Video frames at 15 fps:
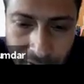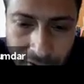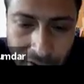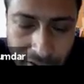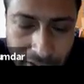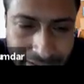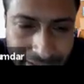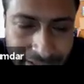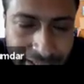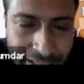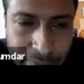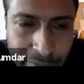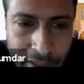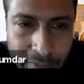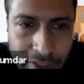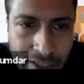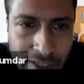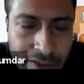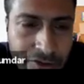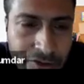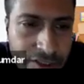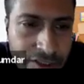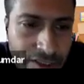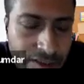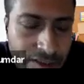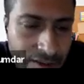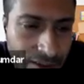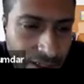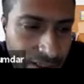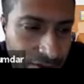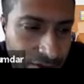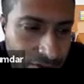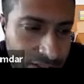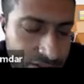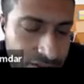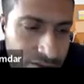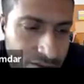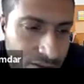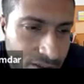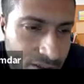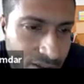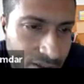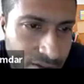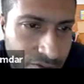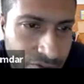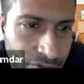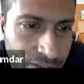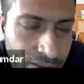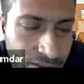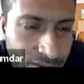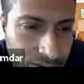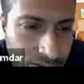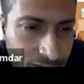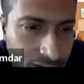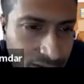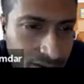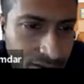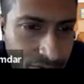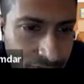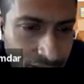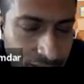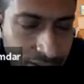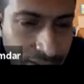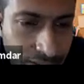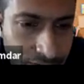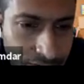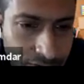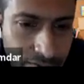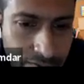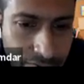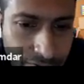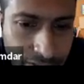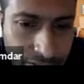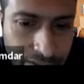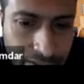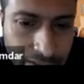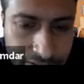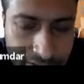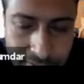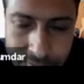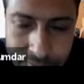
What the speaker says: All right, any immediate question? Otherwise, we are done for the class.